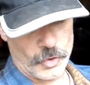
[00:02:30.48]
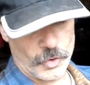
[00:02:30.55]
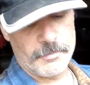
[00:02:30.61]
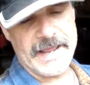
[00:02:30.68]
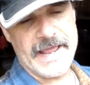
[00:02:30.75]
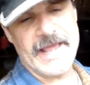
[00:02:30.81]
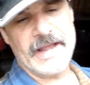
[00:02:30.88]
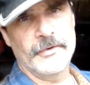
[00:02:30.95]
or
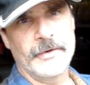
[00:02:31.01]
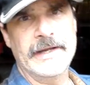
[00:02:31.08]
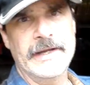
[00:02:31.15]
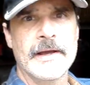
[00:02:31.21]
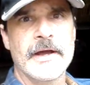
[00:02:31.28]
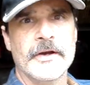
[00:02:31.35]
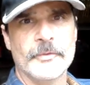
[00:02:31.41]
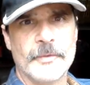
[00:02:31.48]

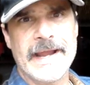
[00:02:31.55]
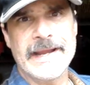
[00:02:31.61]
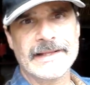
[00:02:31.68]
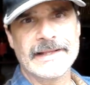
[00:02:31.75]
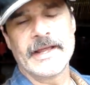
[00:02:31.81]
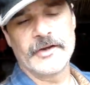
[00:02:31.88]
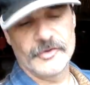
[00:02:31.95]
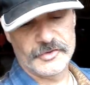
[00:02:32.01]
battery
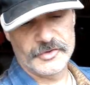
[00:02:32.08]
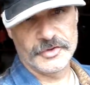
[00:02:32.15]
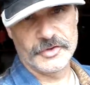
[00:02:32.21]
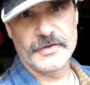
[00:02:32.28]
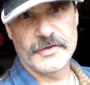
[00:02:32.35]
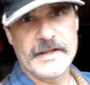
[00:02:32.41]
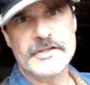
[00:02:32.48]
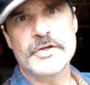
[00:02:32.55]
regulators,
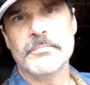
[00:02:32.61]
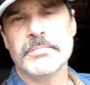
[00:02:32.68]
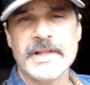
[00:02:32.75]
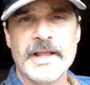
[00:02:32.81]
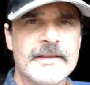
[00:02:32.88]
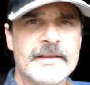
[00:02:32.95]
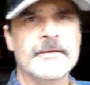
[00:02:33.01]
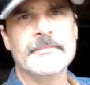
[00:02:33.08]
and you
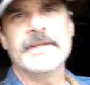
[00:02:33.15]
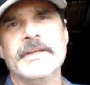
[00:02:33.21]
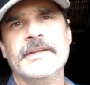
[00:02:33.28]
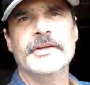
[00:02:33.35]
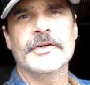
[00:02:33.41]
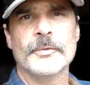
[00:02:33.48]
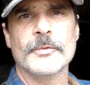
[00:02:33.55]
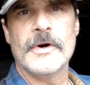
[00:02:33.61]
plug them
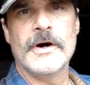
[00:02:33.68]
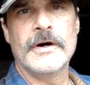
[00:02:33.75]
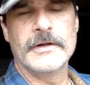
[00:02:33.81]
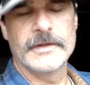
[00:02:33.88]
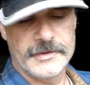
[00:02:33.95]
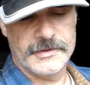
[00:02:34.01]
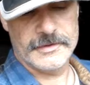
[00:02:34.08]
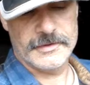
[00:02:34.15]
into your
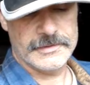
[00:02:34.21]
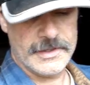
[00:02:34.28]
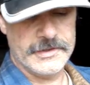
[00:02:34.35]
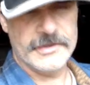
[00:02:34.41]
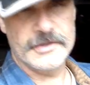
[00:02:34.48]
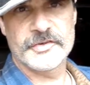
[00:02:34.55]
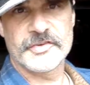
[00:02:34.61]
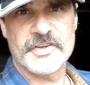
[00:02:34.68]
wall,
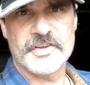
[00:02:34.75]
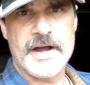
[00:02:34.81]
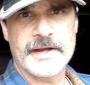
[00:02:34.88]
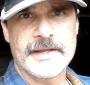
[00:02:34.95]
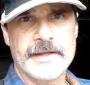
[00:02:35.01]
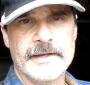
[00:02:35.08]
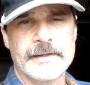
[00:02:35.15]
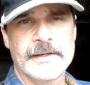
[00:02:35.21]
into your
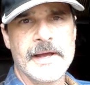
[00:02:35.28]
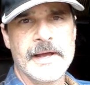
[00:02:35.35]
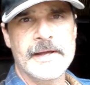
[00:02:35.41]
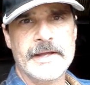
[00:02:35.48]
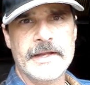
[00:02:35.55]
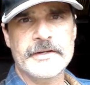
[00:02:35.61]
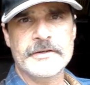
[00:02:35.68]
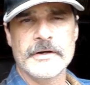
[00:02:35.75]
socket
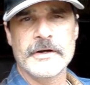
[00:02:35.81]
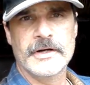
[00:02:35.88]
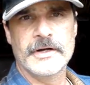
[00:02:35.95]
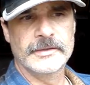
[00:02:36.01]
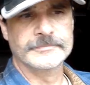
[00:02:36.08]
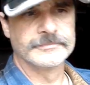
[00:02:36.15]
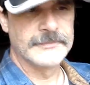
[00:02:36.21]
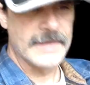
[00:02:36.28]
in your
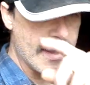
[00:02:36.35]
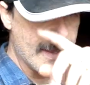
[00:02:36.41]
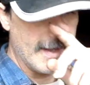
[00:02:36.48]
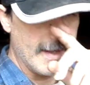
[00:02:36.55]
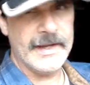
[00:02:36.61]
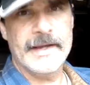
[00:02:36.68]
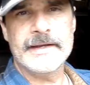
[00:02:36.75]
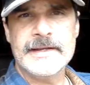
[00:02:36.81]
home,
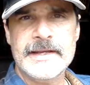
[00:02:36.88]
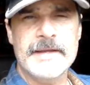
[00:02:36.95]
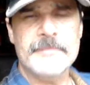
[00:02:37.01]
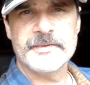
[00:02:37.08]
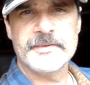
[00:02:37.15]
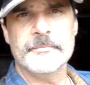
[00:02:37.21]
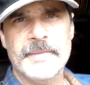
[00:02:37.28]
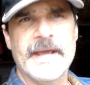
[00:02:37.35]
and it
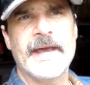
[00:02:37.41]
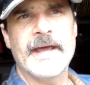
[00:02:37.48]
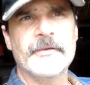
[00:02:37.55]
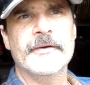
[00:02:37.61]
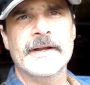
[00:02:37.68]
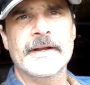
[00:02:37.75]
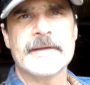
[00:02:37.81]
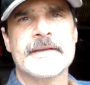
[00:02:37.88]
keeps the
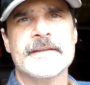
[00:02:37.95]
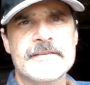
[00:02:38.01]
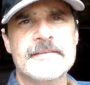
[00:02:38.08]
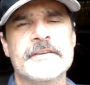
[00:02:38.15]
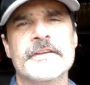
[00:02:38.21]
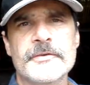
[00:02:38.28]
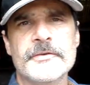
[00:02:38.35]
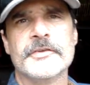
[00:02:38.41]
battery at a
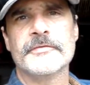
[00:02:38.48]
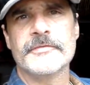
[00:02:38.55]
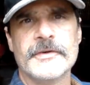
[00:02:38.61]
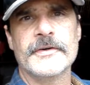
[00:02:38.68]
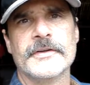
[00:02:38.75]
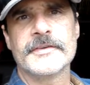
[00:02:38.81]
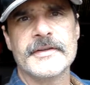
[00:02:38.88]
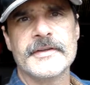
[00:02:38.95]
continuous
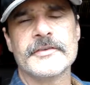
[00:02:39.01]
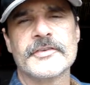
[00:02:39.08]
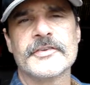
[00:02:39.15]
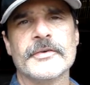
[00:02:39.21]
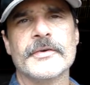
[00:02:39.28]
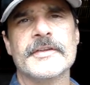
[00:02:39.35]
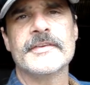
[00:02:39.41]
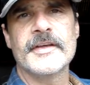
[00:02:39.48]
voltage,
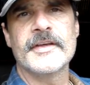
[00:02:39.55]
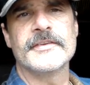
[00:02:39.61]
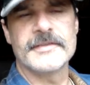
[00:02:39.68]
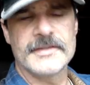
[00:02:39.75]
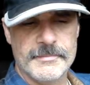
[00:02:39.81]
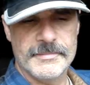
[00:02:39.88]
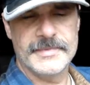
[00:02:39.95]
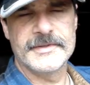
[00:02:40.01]
so it
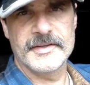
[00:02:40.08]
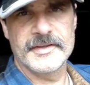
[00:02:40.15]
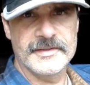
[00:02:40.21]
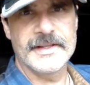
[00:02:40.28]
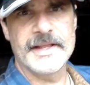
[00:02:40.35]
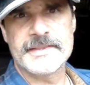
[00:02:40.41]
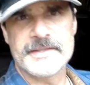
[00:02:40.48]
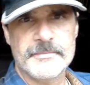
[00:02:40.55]

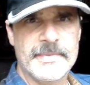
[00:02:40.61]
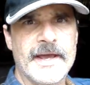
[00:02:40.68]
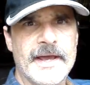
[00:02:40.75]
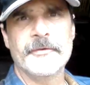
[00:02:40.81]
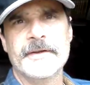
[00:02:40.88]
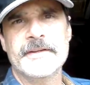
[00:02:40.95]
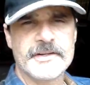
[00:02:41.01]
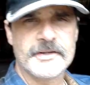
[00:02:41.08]
doesn't let the
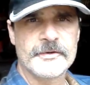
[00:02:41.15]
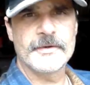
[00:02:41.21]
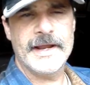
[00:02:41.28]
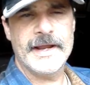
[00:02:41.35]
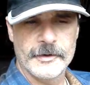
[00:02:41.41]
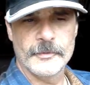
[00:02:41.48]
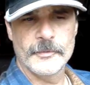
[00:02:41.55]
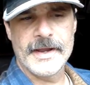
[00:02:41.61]
battery
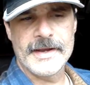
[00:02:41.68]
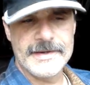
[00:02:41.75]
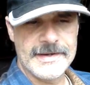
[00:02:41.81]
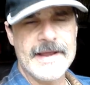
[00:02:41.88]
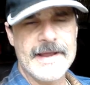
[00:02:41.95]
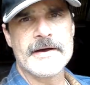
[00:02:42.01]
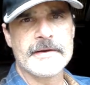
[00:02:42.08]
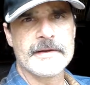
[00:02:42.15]
degrade or run
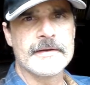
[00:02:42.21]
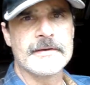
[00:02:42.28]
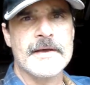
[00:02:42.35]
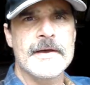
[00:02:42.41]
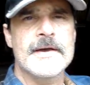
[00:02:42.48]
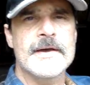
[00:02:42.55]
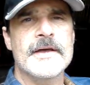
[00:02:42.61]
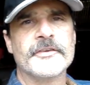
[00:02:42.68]
down.
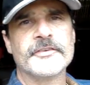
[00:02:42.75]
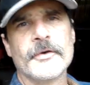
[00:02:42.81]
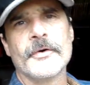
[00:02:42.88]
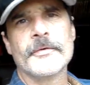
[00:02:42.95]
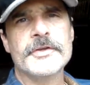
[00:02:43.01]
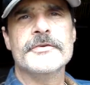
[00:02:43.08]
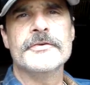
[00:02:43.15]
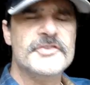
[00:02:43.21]

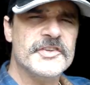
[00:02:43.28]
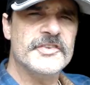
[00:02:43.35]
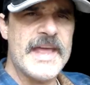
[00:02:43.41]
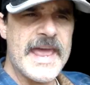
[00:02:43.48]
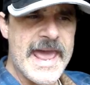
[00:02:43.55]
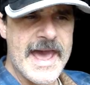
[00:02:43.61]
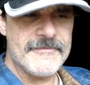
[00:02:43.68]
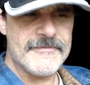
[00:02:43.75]
So you just
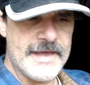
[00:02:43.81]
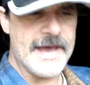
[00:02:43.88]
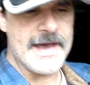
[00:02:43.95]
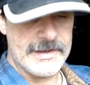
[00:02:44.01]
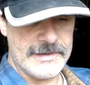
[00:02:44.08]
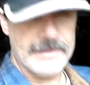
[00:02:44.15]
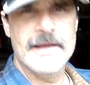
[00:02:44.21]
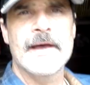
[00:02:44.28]
have
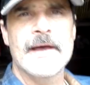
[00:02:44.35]
that